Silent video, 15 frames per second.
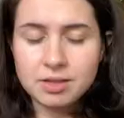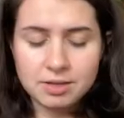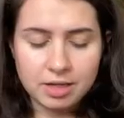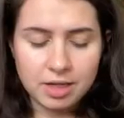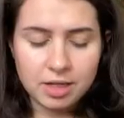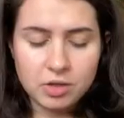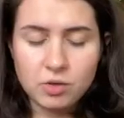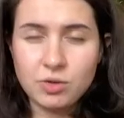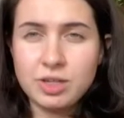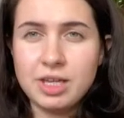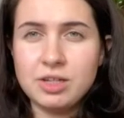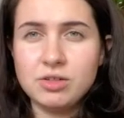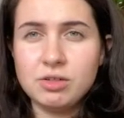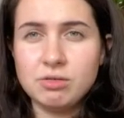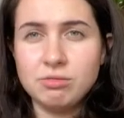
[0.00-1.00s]
that you
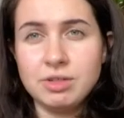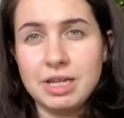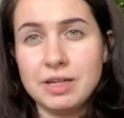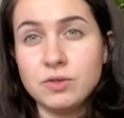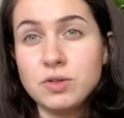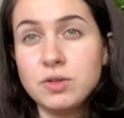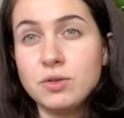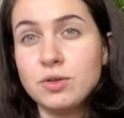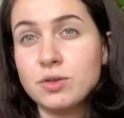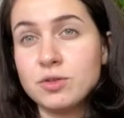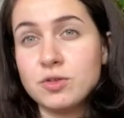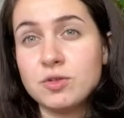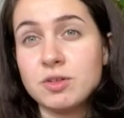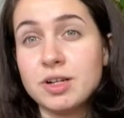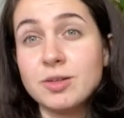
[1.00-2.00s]
can donate to your
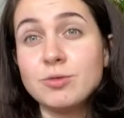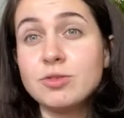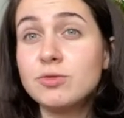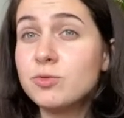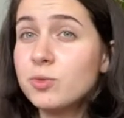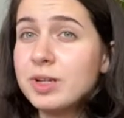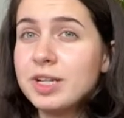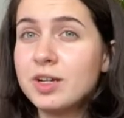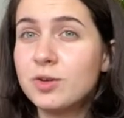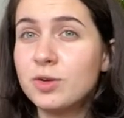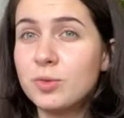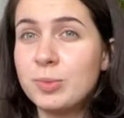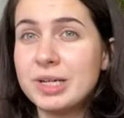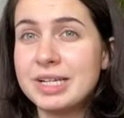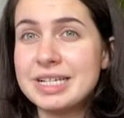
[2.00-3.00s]
string, which is really
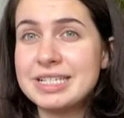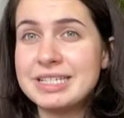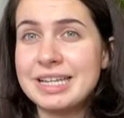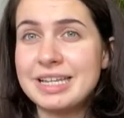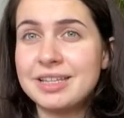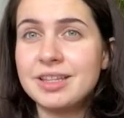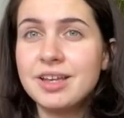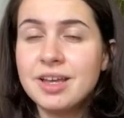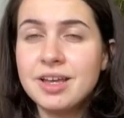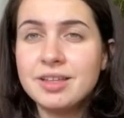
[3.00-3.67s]
cool, because then